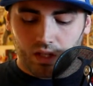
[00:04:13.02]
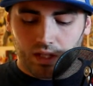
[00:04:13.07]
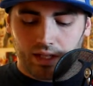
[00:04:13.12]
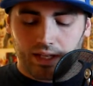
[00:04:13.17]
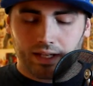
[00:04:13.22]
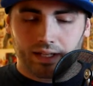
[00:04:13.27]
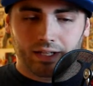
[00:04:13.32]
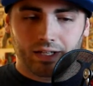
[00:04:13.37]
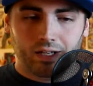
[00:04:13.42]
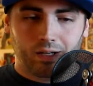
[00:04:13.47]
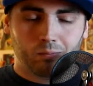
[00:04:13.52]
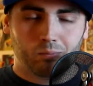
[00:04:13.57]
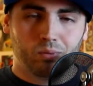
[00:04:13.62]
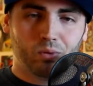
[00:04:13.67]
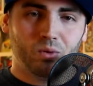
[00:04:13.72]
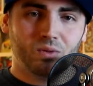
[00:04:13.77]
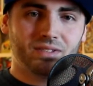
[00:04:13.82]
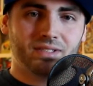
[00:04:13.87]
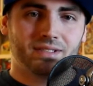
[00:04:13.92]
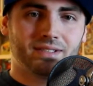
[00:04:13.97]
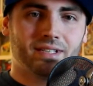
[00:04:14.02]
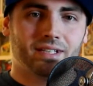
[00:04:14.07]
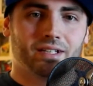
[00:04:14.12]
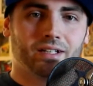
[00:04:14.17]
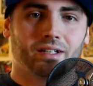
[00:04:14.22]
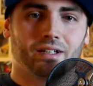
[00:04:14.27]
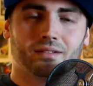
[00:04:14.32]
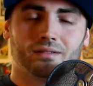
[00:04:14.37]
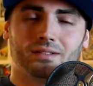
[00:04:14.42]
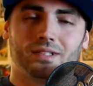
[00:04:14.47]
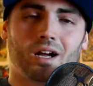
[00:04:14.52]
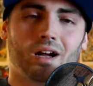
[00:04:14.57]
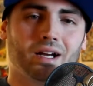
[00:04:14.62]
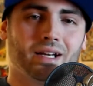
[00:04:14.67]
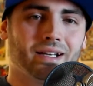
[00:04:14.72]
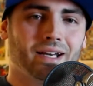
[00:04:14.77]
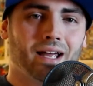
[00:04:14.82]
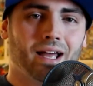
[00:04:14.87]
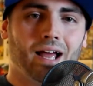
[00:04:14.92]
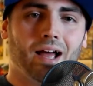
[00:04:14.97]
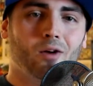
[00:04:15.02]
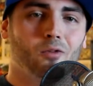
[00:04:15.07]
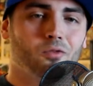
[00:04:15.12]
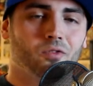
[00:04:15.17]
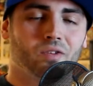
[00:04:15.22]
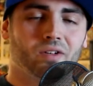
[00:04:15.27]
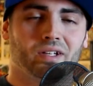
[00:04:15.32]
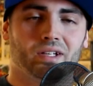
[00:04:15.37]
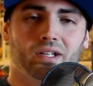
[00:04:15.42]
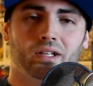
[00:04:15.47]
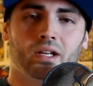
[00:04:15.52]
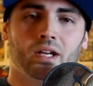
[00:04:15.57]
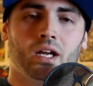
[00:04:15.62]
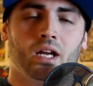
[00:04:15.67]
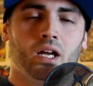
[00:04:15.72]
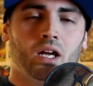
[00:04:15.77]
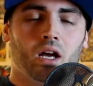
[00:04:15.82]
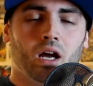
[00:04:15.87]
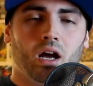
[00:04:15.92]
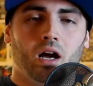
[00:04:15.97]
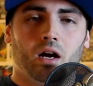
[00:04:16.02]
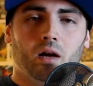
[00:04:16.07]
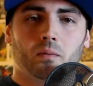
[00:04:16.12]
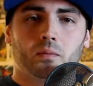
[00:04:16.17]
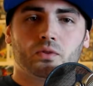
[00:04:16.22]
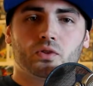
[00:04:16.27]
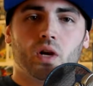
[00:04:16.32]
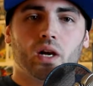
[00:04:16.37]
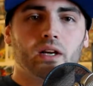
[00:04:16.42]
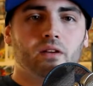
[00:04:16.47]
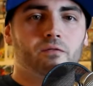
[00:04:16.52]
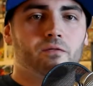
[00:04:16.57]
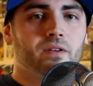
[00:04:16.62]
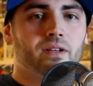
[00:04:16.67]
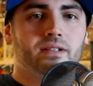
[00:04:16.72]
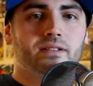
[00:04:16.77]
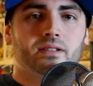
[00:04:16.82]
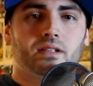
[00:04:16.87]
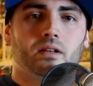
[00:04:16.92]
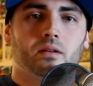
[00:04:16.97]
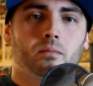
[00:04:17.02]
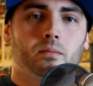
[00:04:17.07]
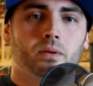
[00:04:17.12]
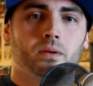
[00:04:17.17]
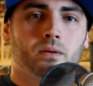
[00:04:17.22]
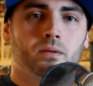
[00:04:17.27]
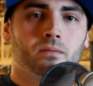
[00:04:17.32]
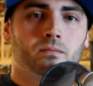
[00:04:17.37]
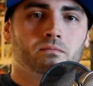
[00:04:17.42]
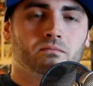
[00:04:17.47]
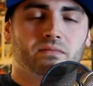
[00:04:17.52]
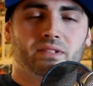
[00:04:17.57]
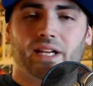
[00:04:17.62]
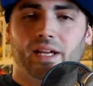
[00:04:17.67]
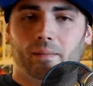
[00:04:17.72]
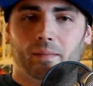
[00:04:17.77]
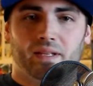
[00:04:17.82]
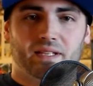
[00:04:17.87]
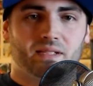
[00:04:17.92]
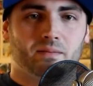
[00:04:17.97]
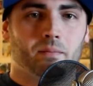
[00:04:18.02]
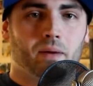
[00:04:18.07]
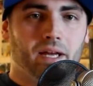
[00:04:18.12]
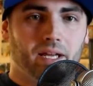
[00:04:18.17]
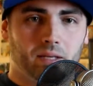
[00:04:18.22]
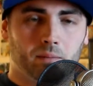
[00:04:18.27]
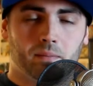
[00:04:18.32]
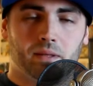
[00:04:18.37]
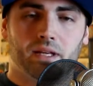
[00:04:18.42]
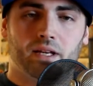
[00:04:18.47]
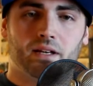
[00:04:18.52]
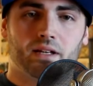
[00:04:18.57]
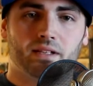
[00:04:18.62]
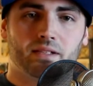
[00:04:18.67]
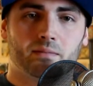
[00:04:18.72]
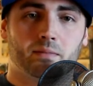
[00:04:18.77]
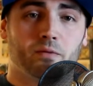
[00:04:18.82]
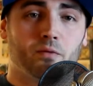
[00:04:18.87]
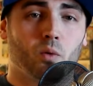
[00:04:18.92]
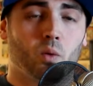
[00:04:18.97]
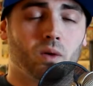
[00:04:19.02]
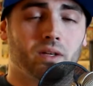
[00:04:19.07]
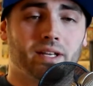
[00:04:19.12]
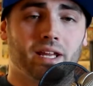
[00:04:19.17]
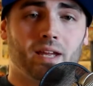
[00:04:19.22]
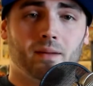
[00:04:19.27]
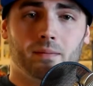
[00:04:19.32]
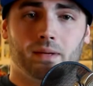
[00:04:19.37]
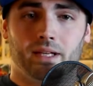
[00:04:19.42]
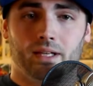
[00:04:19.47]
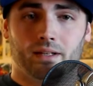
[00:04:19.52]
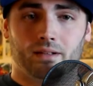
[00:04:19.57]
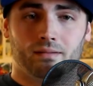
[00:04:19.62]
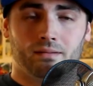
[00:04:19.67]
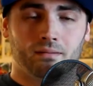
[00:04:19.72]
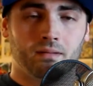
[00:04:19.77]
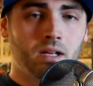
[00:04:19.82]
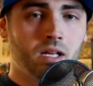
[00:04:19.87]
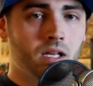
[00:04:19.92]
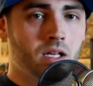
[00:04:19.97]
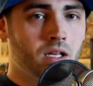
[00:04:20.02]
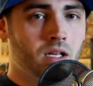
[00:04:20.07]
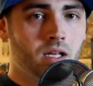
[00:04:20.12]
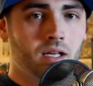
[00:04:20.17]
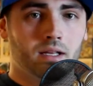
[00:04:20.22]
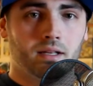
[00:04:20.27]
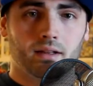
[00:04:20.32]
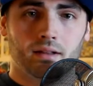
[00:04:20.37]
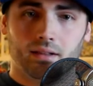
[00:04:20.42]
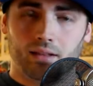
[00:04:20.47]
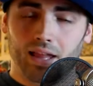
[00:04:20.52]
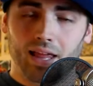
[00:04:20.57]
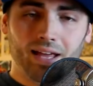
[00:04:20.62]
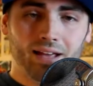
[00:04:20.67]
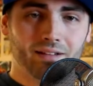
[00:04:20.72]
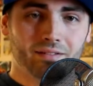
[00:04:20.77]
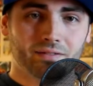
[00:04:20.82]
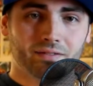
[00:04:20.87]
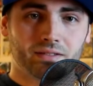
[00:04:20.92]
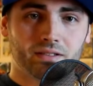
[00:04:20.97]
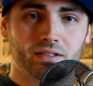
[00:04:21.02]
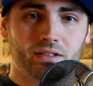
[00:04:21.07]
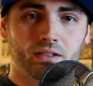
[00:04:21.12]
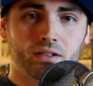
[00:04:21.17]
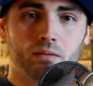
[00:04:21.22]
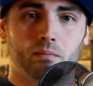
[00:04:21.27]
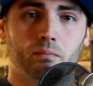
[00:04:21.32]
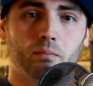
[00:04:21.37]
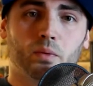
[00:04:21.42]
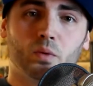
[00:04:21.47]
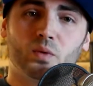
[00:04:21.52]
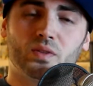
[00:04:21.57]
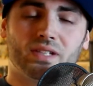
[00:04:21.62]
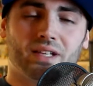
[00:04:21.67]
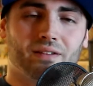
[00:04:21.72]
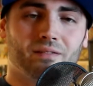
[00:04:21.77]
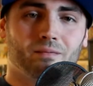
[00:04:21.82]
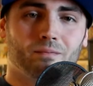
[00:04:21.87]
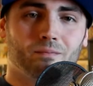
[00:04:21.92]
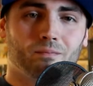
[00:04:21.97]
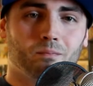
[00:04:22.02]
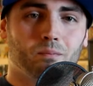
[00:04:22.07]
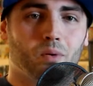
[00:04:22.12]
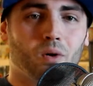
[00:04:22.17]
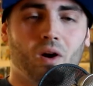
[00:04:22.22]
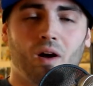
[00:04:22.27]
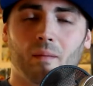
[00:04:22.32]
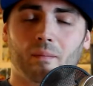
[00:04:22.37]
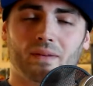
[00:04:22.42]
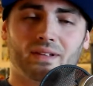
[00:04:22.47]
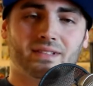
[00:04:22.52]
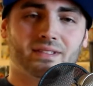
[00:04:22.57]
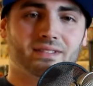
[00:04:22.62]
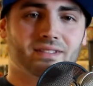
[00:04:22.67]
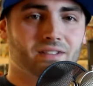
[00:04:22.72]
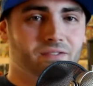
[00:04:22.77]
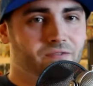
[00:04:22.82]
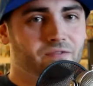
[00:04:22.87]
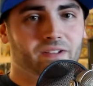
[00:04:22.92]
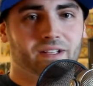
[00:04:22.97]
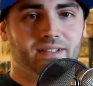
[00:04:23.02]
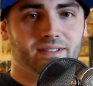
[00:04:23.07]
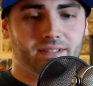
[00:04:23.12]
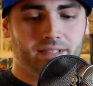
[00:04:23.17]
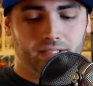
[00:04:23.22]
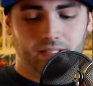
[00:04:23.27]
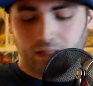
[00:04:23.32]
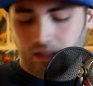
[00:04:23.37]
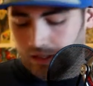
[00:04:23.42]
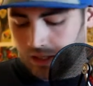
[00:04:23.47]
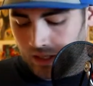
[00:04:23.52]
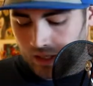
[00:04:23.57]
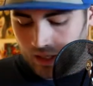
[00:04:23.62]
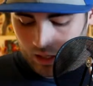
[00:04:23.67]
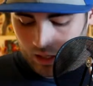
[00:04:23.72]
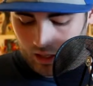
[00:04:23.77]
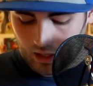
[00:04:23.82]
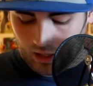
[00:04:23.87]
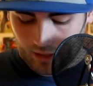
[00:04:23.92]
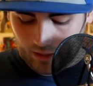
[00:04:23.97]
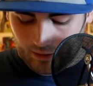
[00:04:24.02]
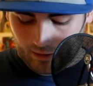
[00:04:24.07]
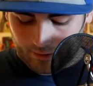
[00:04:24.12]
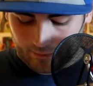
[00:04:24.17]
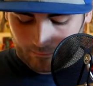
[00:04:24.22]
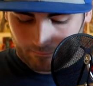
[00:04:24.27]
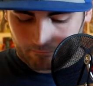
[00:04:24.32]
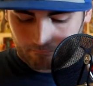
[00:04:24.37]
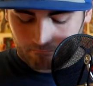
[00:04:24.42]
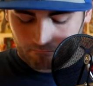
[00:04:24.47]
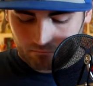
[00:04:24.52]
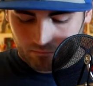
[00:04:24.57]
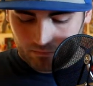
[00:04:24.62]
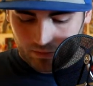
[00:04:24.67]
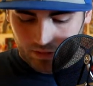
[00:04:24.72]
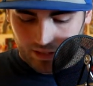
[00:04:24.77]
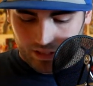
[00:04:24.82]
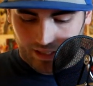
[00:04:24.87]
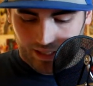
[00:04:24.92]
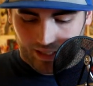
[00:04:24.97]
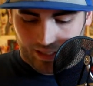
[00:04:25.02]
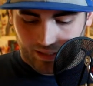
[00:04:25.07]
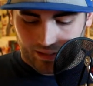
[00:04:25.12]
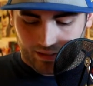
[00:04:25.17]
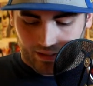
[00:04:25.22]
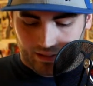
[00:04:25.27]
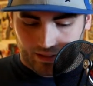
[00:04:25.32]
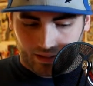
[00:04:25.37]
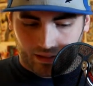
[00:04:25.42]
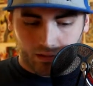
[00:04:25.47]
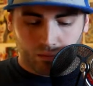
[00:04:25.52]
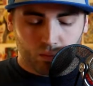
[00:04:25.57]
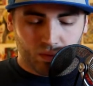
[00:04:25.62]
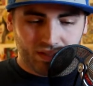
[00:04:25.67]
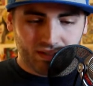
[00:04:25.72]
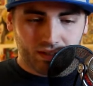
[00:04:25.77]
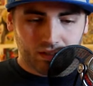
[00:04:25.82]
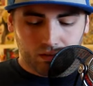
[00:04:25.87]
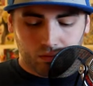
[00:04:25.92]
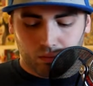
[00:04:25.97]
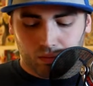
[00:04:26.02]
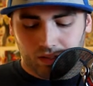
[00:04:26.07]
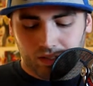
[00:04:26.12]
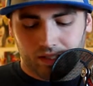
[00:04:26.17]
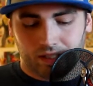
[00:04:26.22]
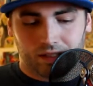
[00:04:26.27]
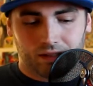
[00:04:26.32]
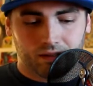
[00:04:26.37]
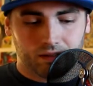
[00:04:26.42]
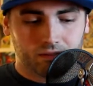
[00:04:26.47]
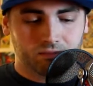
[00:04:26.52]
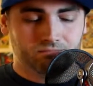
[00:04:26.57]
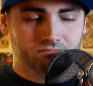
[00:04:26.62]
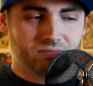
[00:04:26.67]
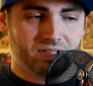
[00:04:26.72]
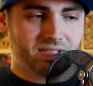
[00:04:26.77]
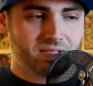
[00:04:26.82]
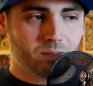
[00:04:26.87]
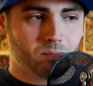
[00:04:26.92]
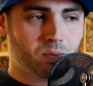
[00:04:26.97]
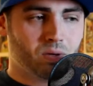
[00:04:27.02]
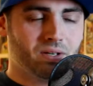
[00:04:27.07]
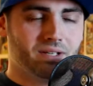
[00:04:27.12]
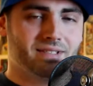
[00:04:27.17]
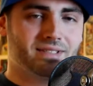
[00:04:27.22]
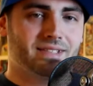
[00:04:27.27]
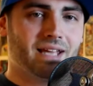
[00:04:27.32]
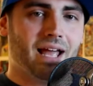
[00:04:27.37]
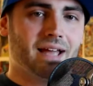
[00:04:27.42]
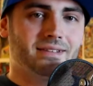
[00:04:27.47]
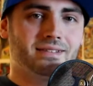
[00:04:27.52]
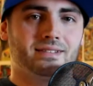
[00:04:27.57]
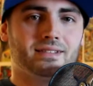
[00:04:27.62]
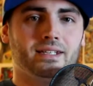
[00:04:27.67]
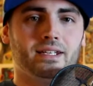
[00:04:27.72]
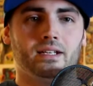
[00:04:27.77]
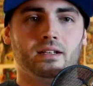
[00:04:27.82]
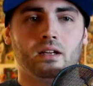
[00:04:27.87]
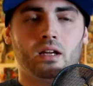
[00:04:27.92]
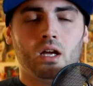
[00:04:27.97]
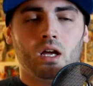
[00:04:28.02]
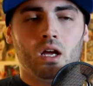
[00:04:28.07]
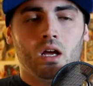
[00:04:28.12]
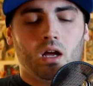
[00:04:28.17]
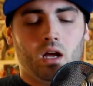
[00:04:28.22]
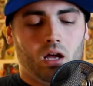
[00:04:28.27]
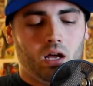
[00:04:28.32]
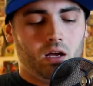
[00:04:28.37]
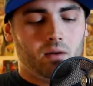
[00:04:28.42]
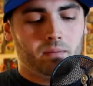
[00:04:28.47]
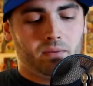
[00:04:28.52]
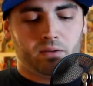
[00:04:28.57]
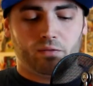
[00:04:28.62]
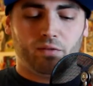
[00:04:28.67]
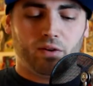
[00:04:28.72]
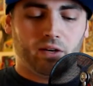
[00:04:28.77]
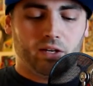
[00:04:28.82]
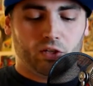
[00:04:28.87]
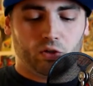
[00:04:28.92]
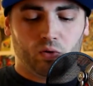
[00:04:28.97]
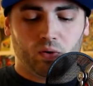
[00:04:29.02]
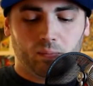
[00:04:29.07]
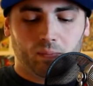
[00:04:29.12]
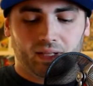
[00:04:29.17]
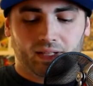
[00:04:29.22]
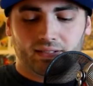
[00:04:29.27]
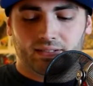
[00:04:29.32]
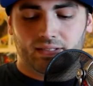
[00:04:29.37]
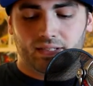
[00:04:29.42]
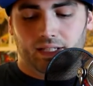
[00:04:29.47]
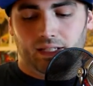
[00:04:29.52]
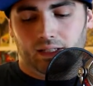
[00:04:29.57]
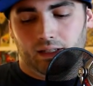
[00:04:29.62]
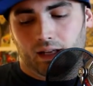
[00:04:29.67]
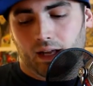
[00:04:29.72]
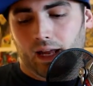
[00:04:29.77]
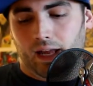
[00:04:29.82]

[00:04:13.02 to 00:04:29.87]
And uh, Bruce is here talking to Alfred, um, trying to fix up Damian's bike because before Damian left, Bruce had promised to fix it. Um, and uh, we see a really, it's a pretty sad scene um, and a very gripping scene.